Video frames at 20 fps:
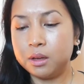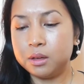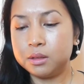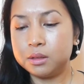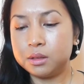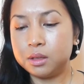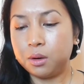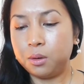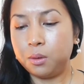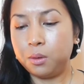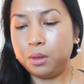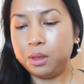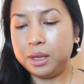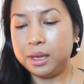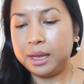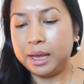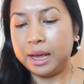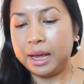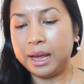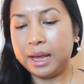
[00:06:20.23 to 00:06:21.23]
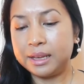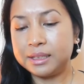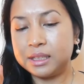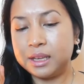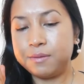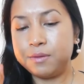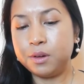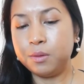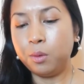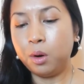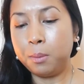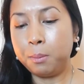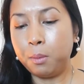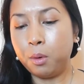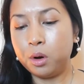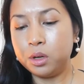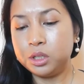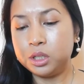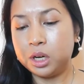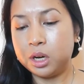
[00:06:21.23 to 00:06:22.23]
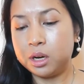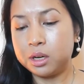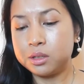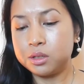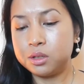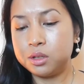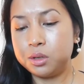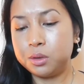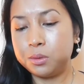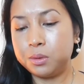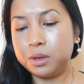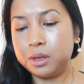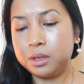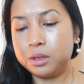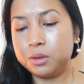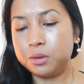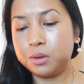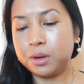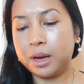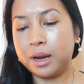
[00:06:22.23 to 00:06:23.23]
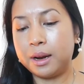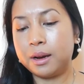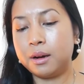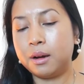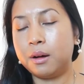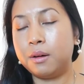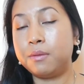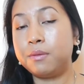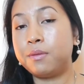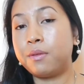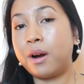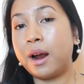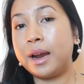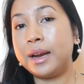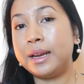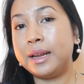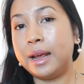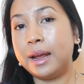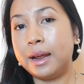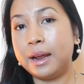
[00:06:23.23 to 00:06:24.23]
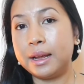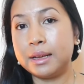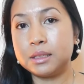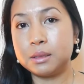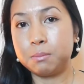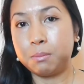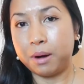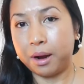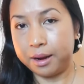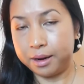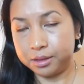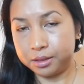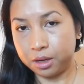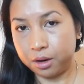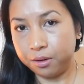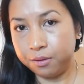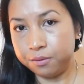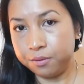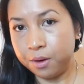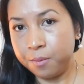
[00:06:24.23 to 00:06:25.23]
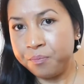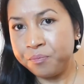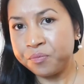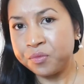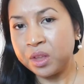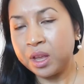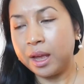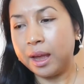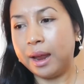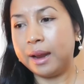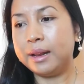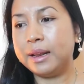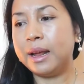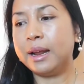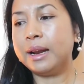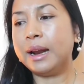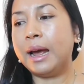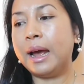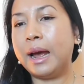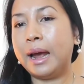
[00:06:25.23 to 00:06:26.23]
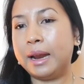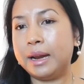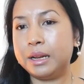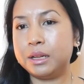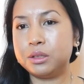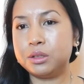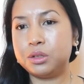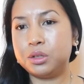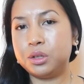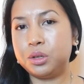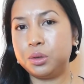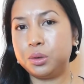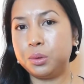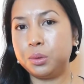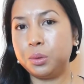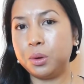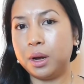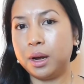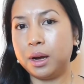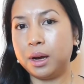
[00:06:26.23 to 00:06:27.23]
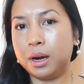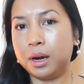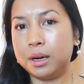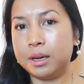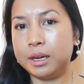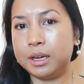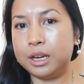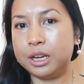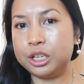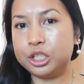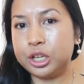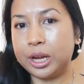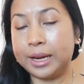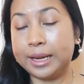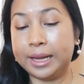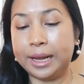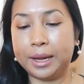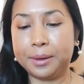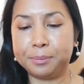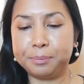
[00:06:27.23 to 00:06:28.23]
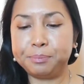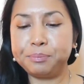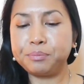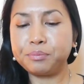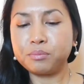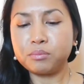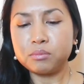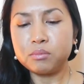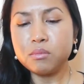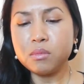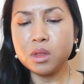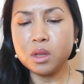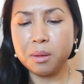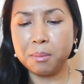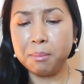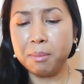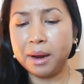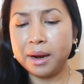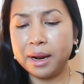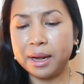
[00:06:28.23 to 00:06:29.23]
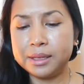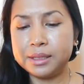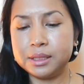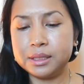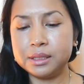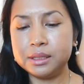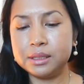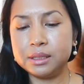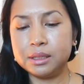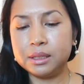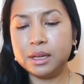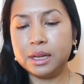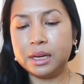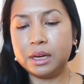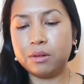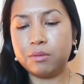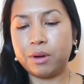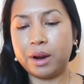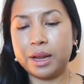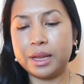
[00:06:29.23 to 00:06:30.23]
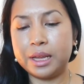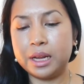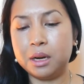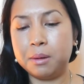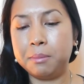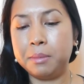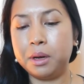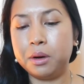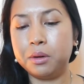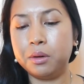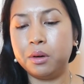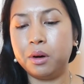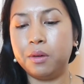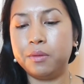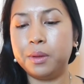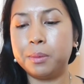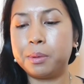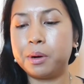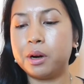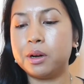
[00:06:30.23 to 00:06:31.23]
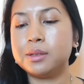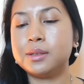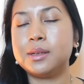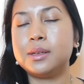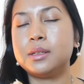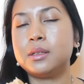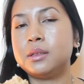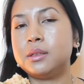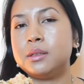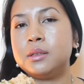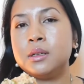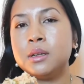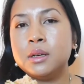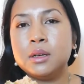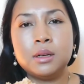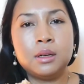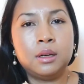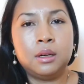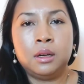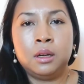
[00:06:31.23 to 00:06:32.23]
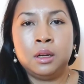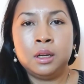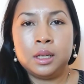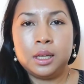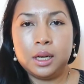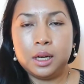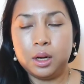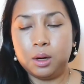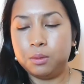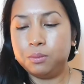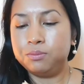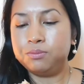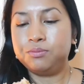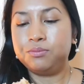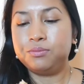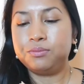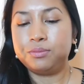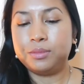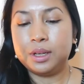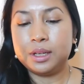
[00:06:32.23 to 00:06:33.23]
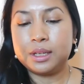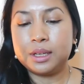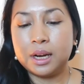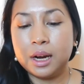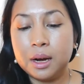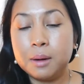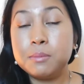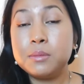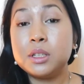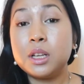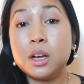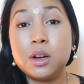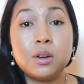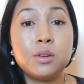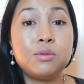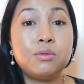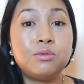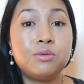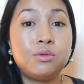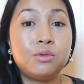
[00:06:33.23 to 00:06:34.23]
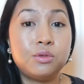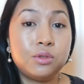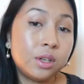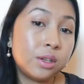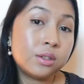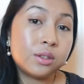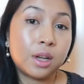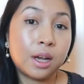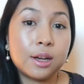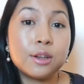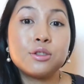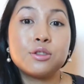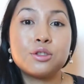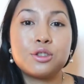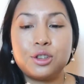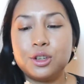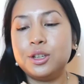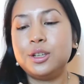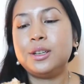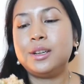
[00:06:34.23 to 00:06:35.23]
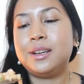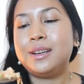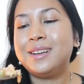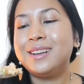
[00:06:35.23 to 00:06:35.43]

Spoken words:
So the eggs, if you want more chunks to it, you can fry the eggs by itself and then add it to the dish at the end. But I just did it right in the middle of the process, and you know, it comes out just as good.